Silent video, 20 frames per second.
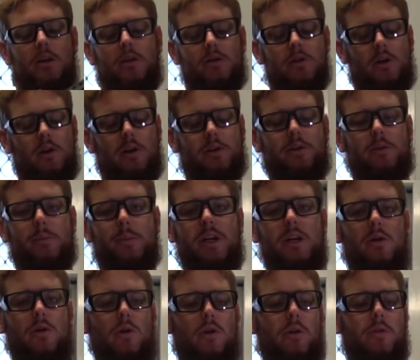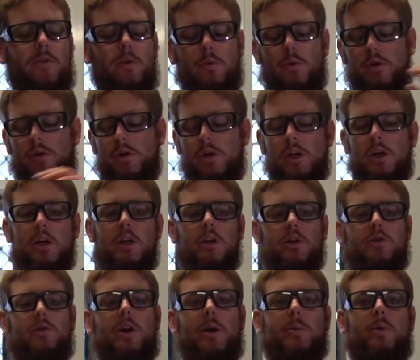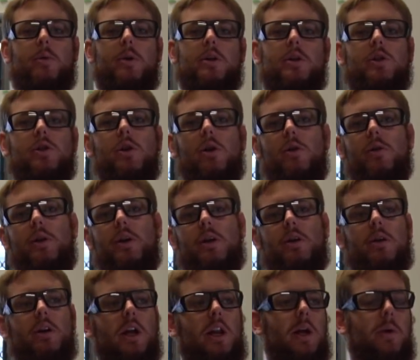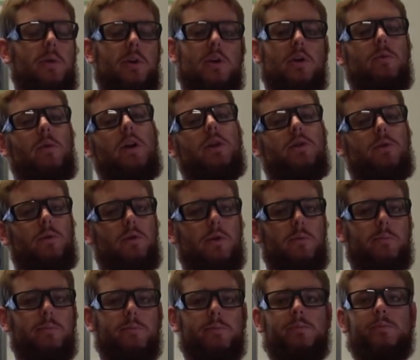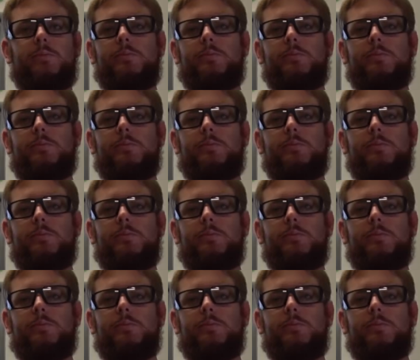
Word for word: It's a nice little bit. Or if you want, strap around your shoulder and that way you could run two of them.